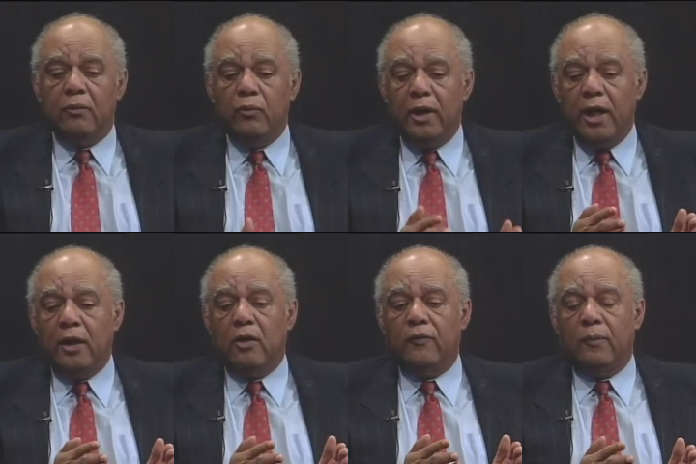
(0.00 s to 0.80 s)
We got to
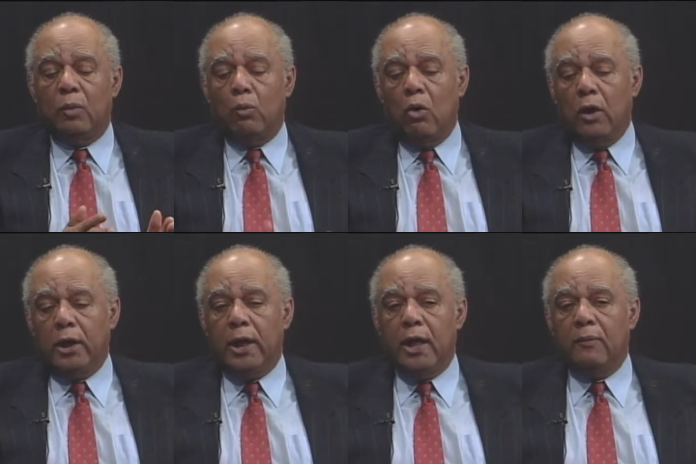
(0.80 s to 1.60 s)
go from a war
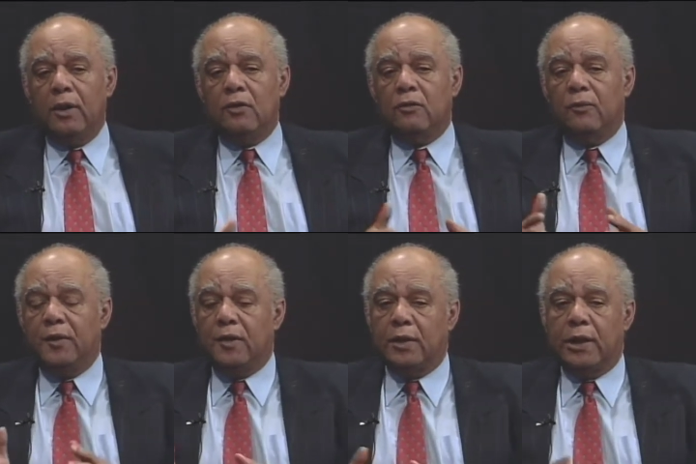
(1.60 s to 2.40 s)
economy to a
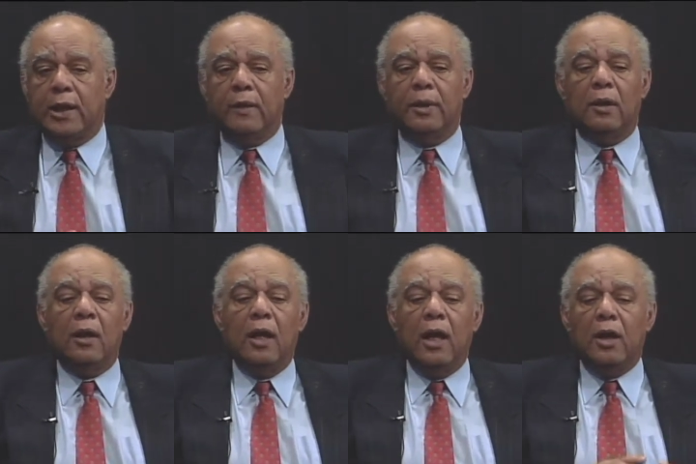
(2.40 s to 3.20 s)
peace economy.
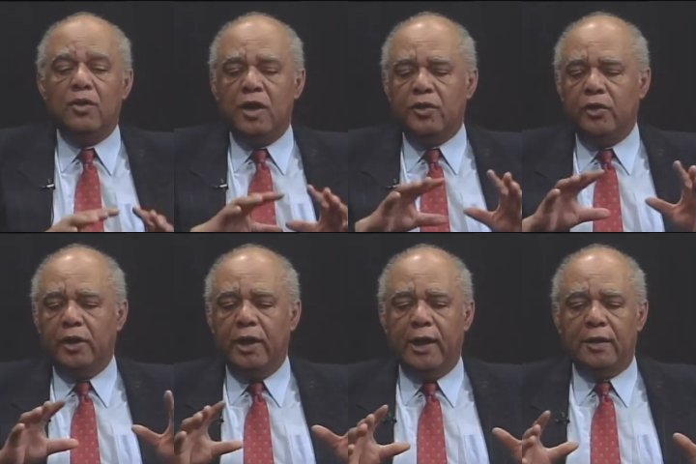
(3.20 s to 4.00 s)
And just
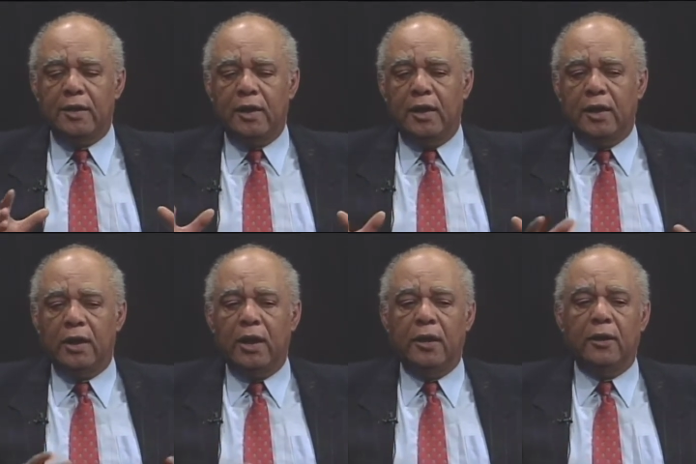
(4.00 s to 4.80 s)
looking at the state of
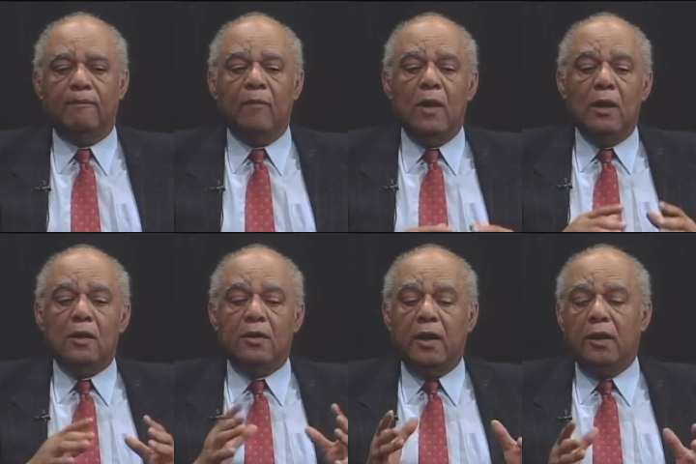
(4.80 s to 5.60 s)
Connecticut, the
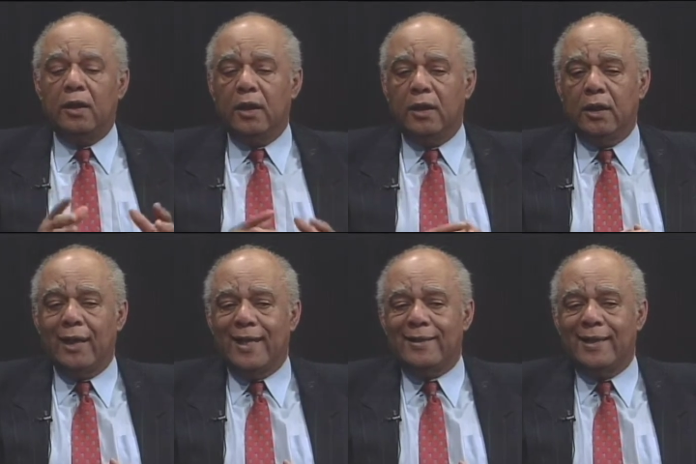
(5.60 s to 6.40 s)
state of Connecticut
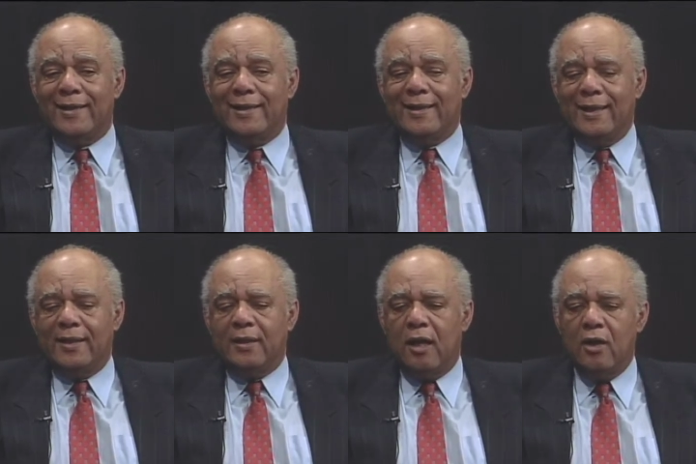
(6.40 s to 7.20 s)
has a
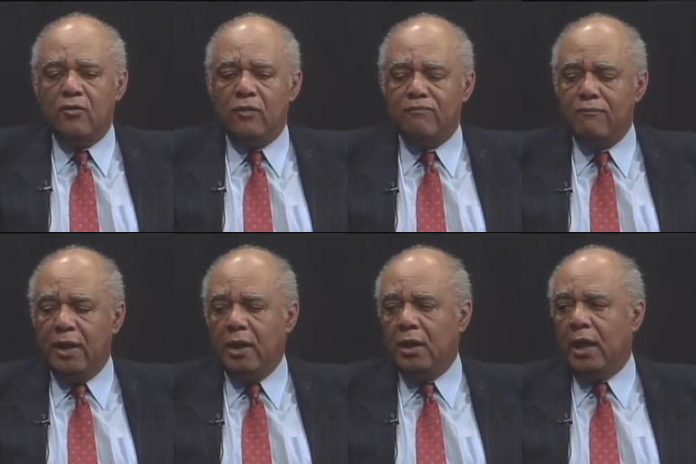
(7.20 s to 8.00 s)
$600
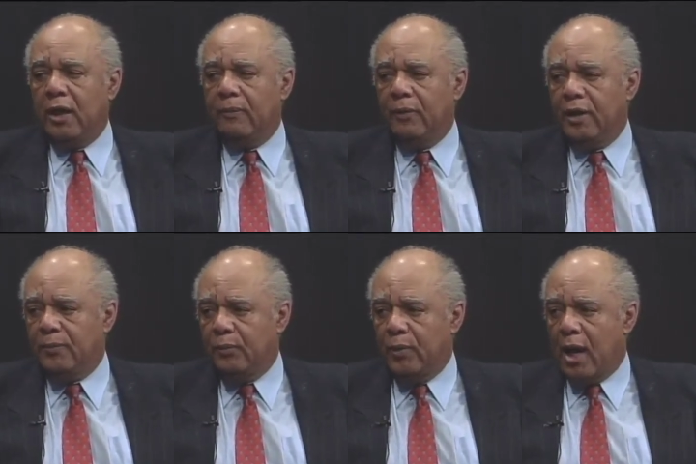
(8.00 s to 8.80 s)
million plus
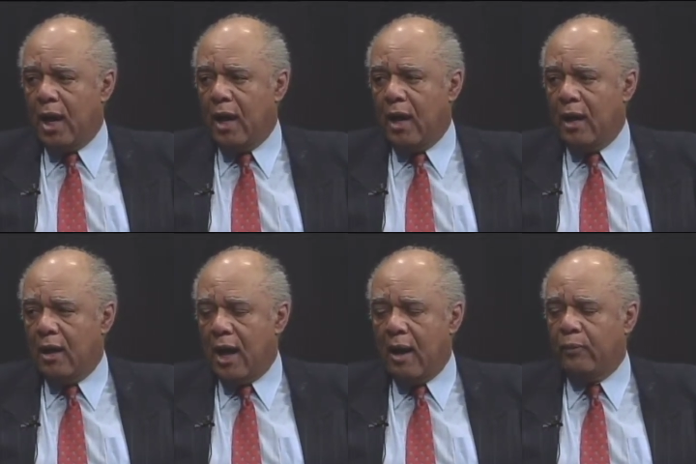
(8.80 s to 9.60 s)

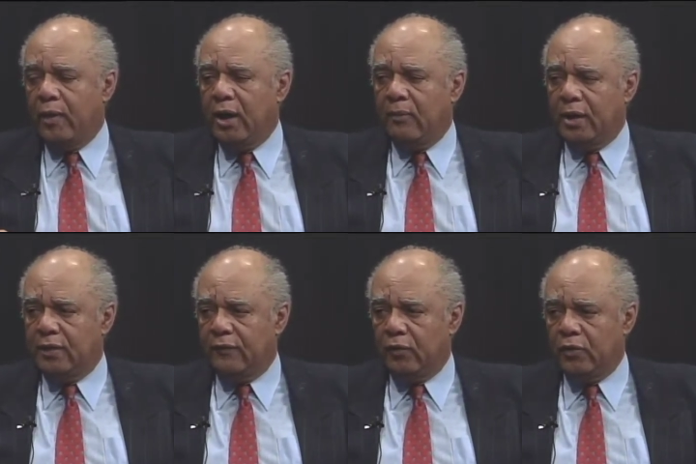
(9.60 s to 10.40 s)
operating budget
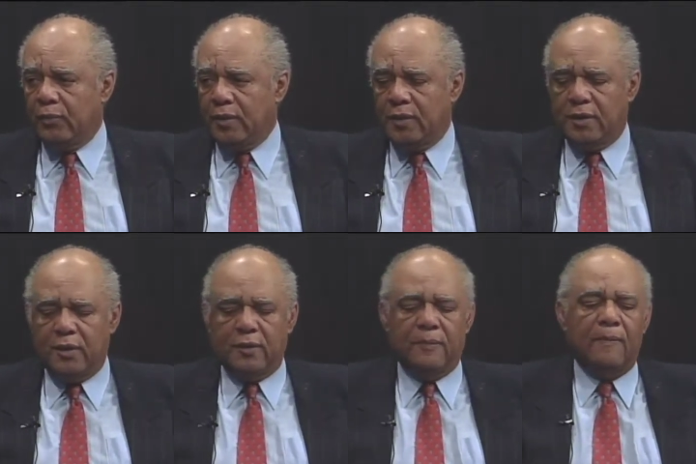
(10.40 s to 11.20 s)
for its prison system.